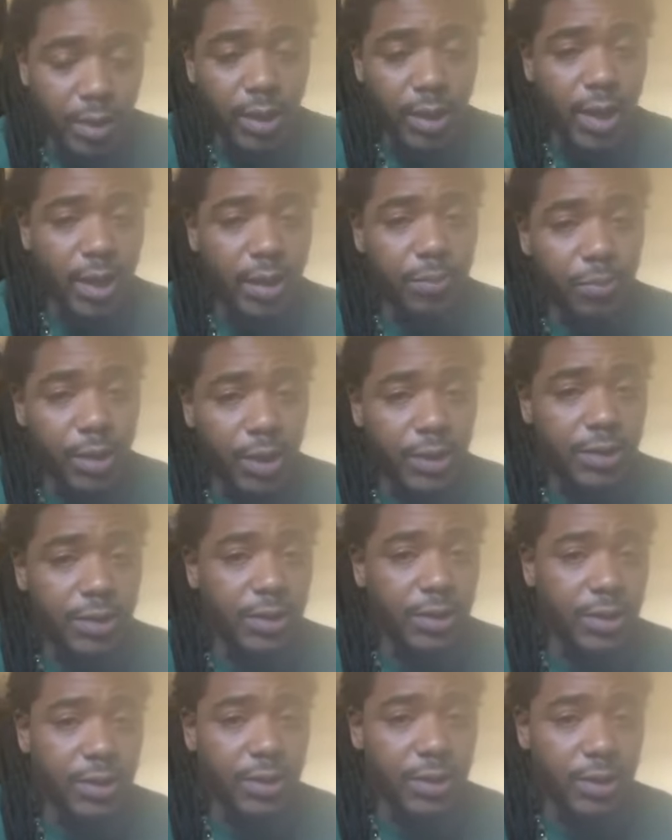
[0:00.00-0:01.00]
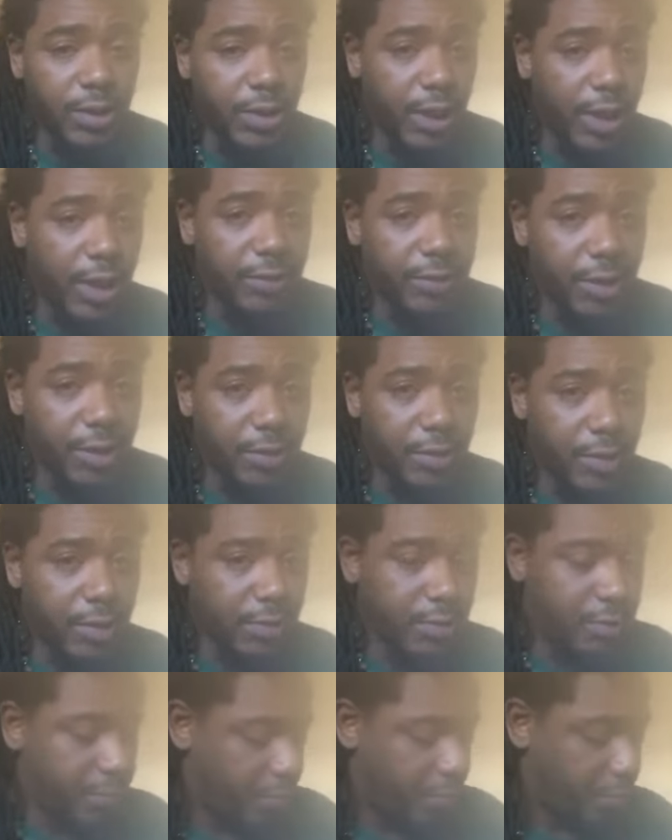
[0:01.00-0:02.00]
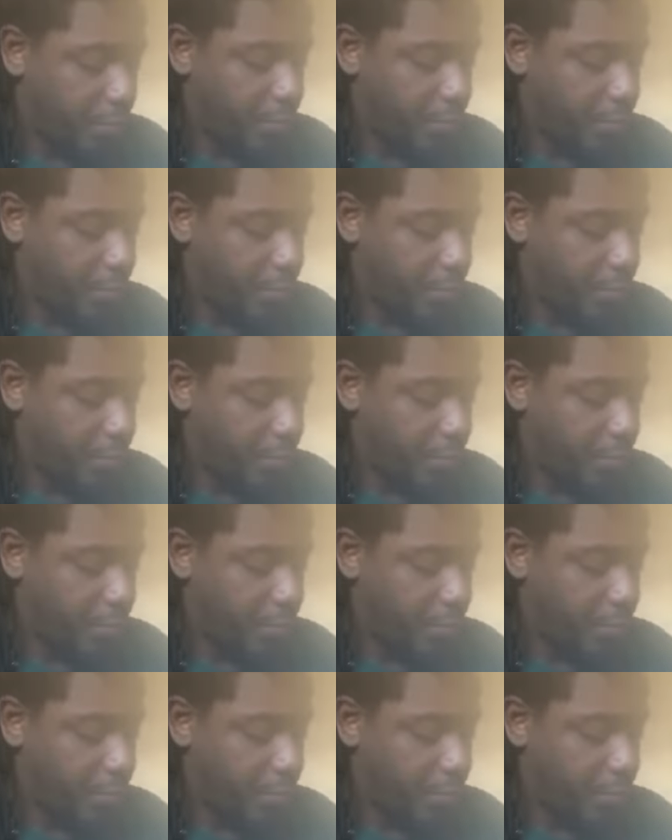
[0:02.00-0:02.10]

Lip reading: A lot of brothers and sisters' lives out there.